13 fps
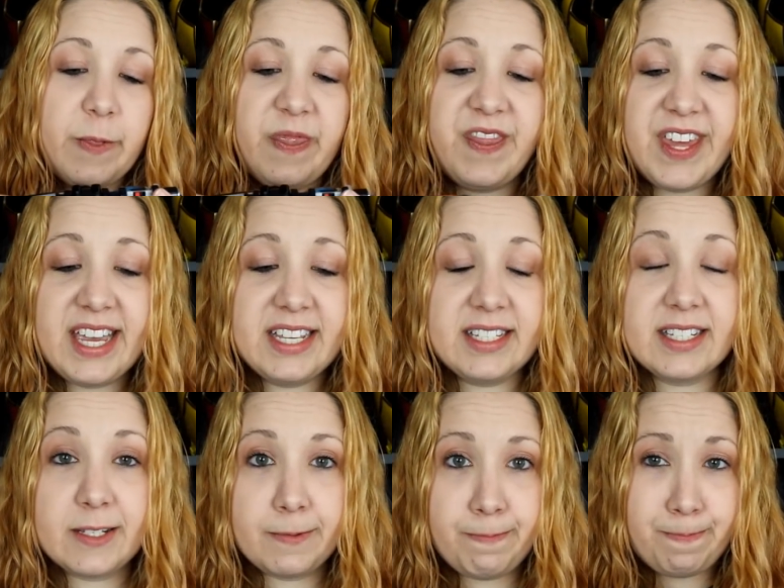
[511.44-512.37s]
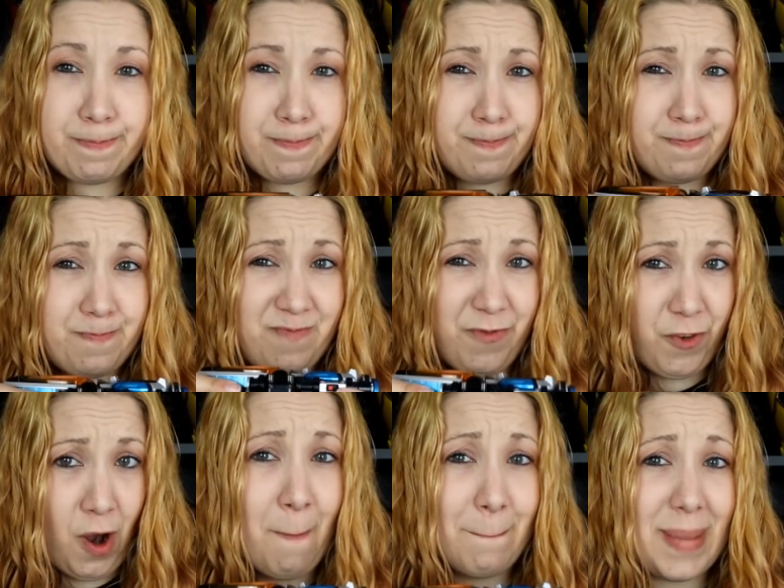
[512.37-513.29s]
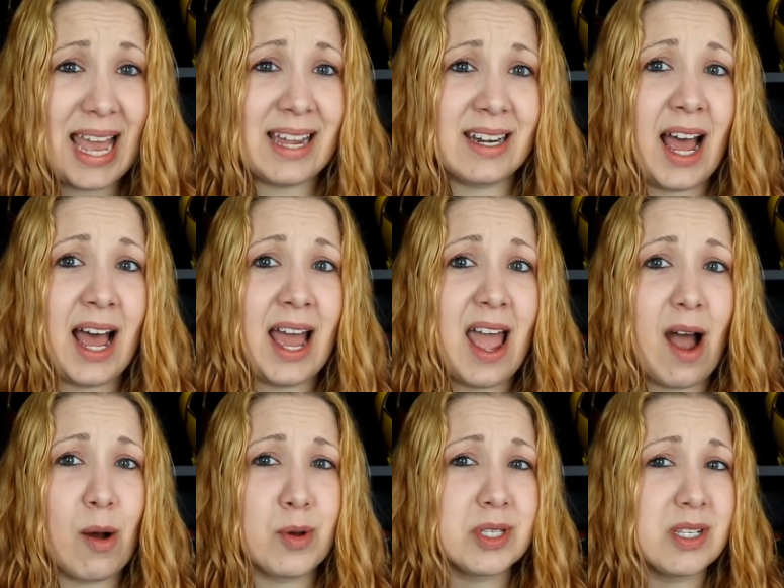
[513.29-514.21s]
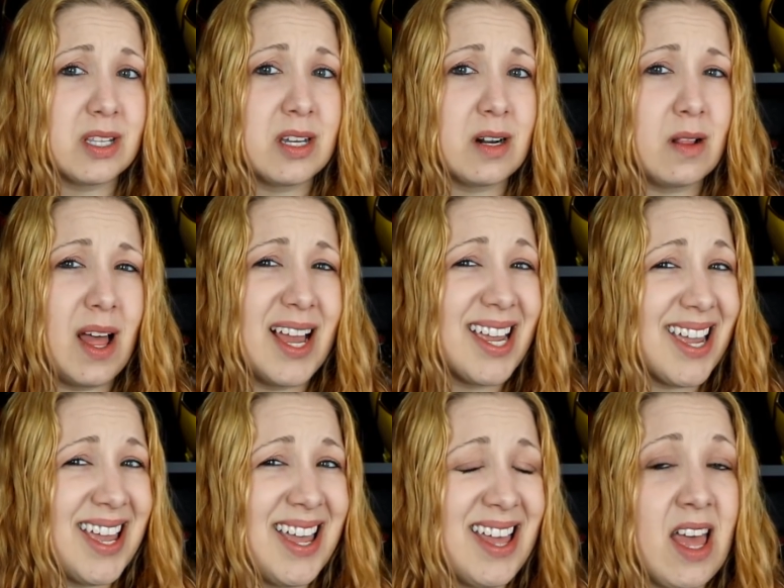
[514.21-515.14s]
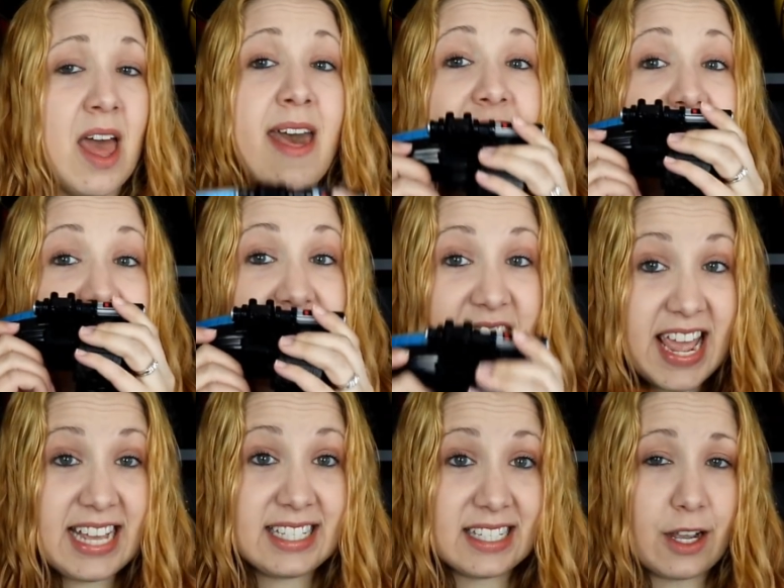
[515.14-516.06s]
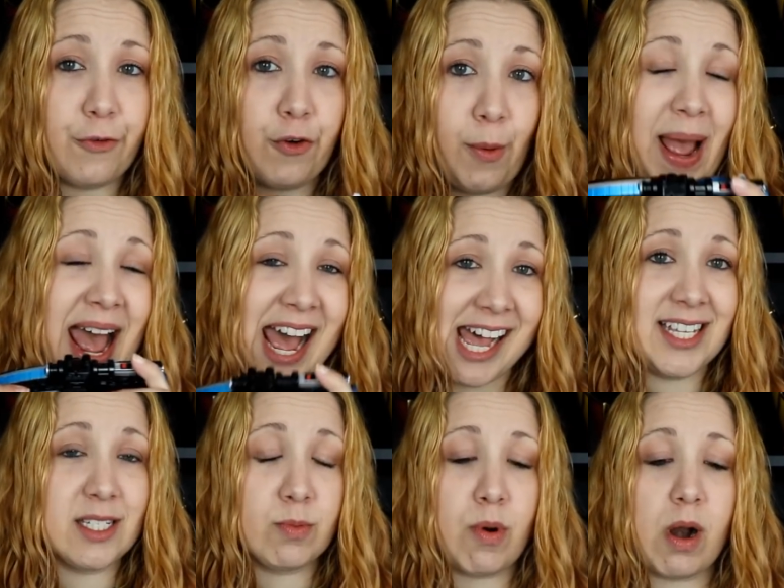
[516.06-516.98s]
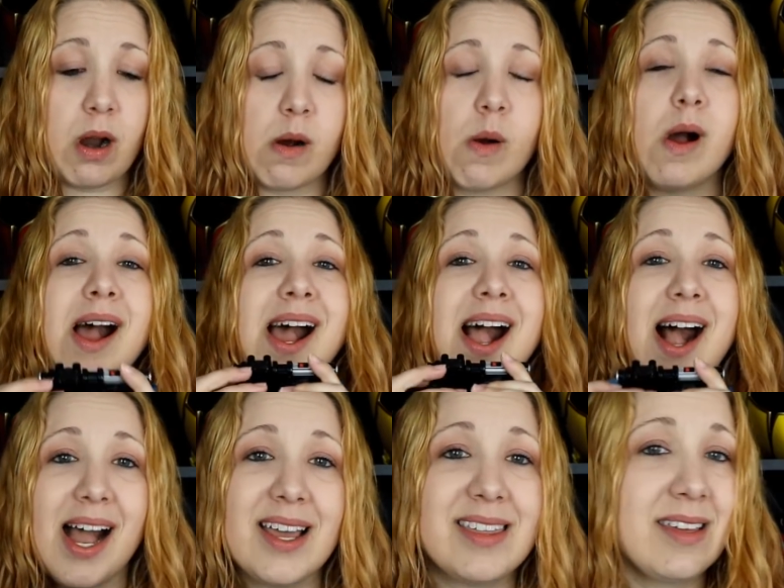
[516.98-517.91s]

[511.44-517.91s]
this from Bandai, I was a little like, eh. This from Hasbro, I